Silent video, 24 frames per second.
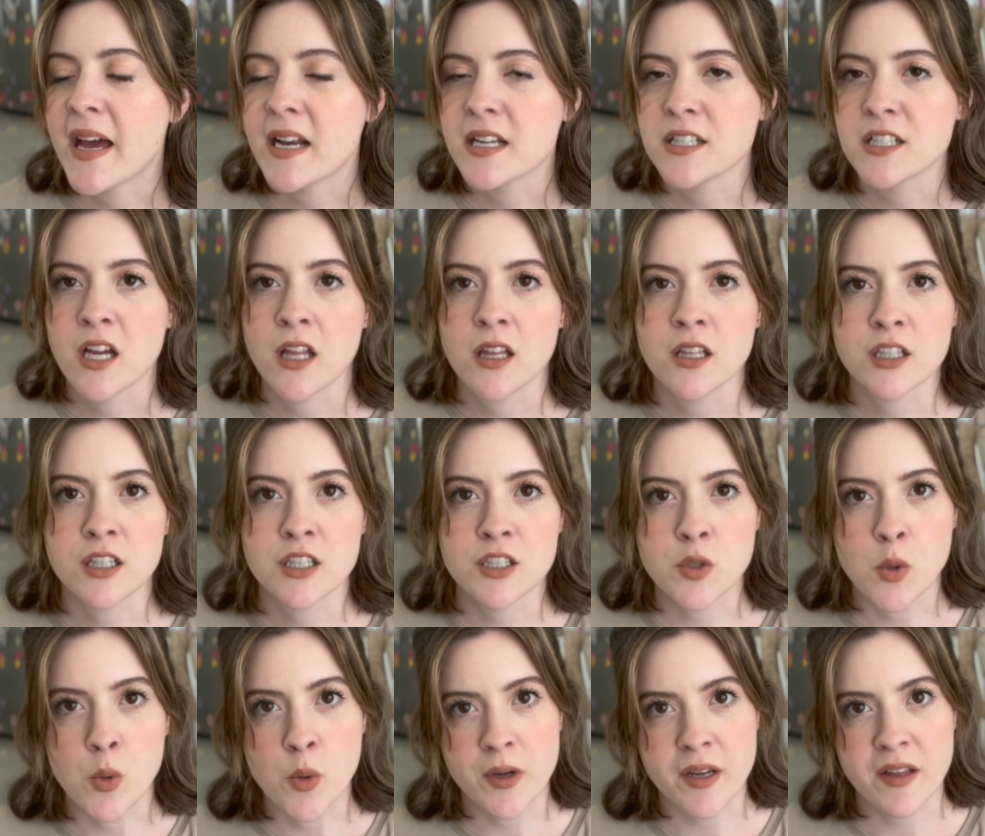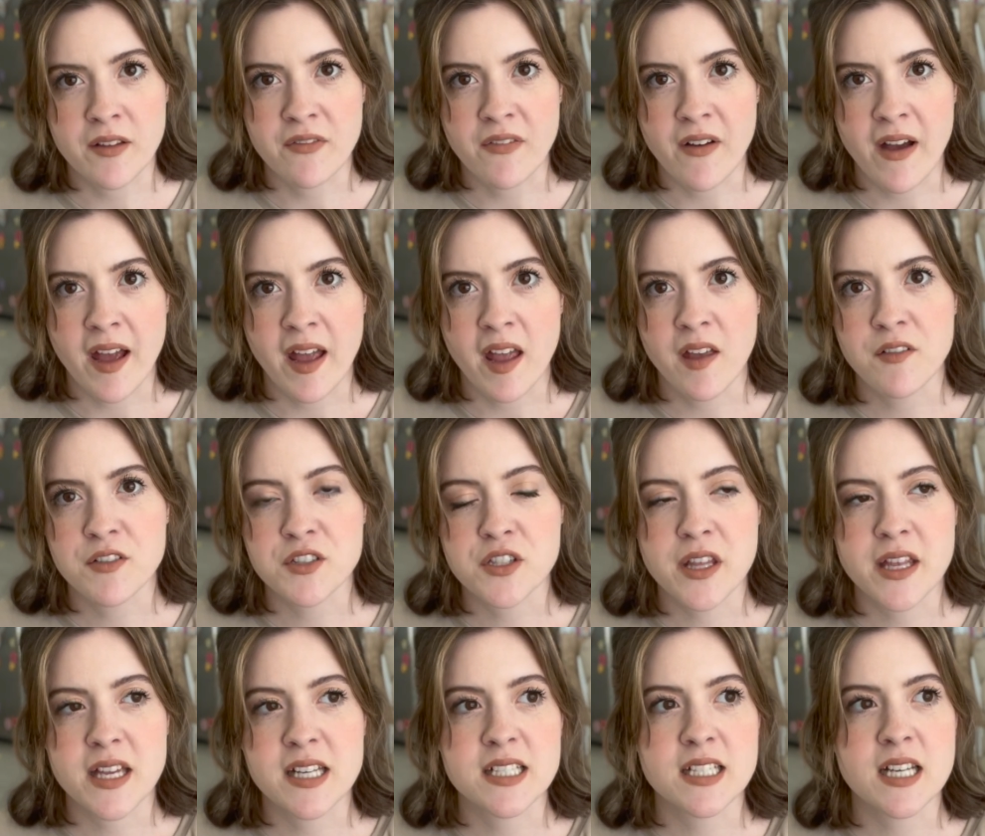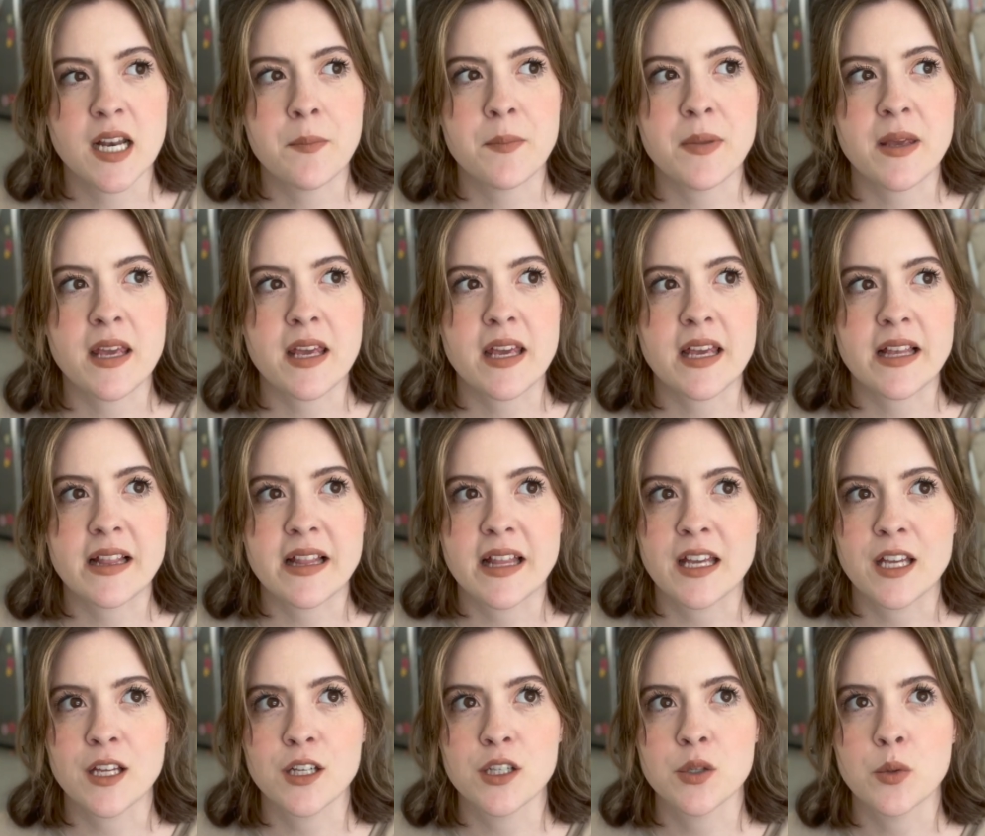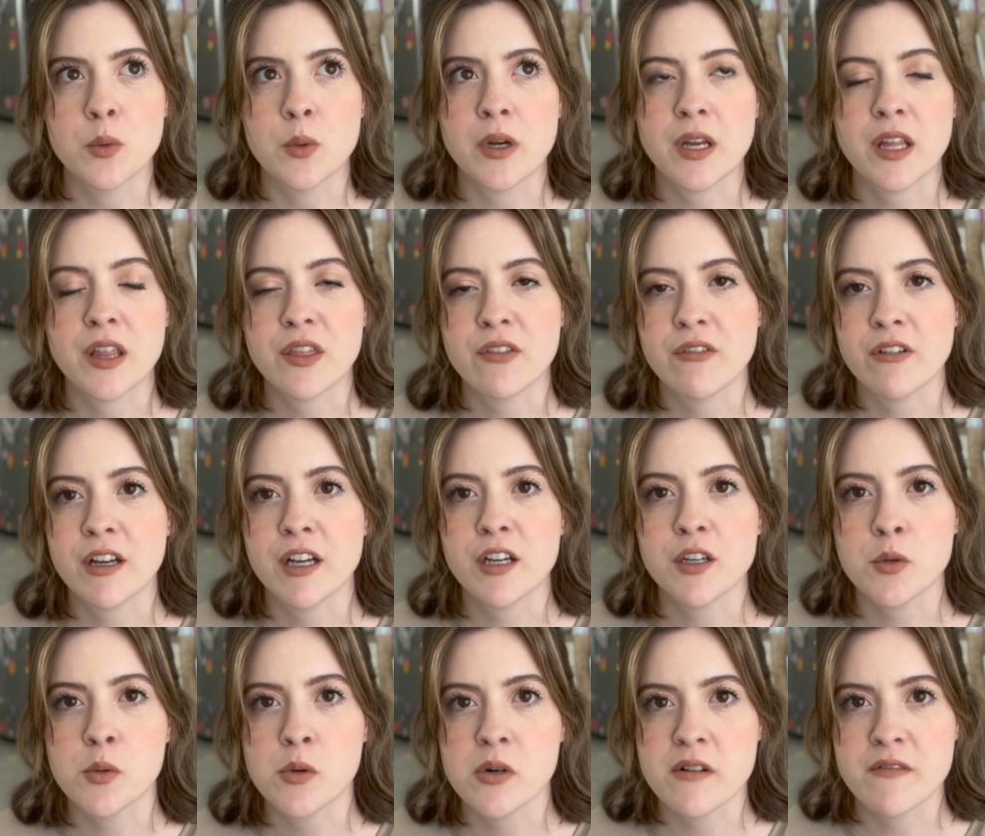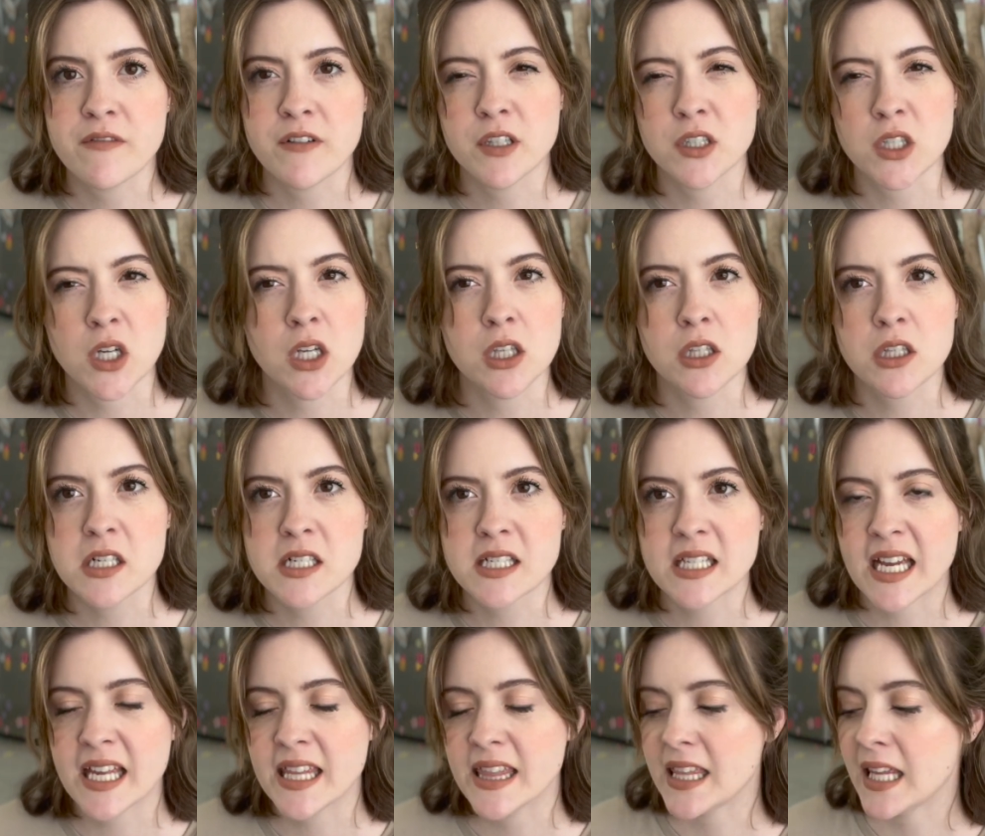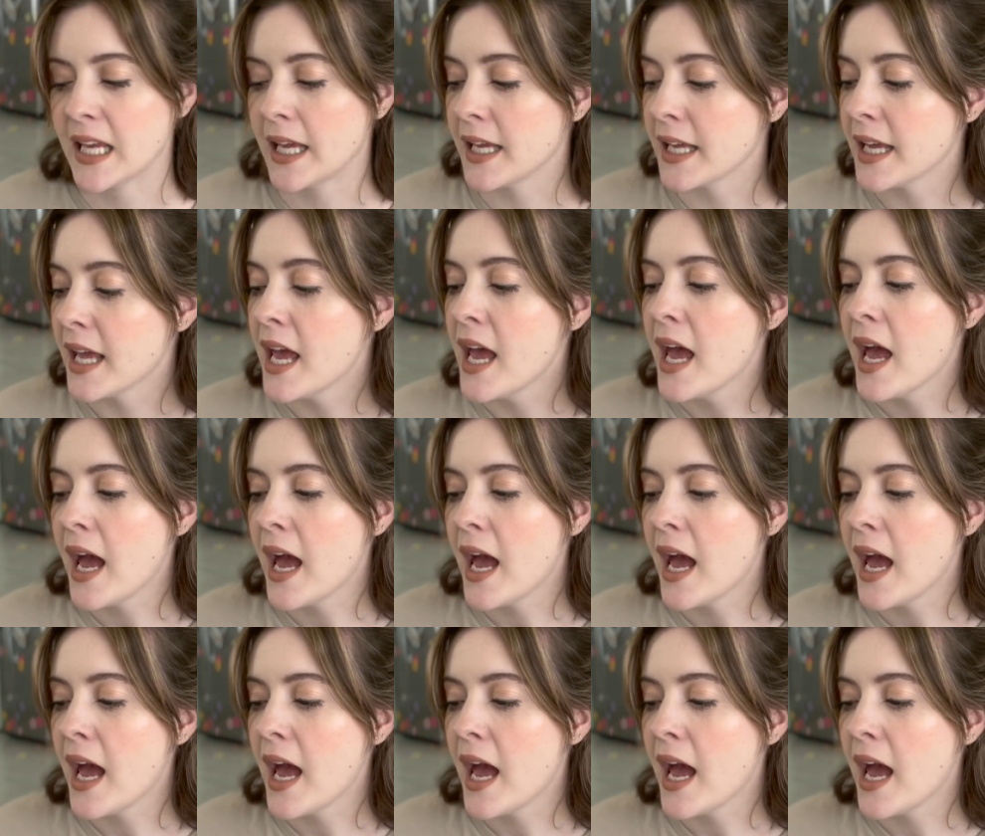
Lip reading: $1.25, so that ended up being like $23 or $24, I think.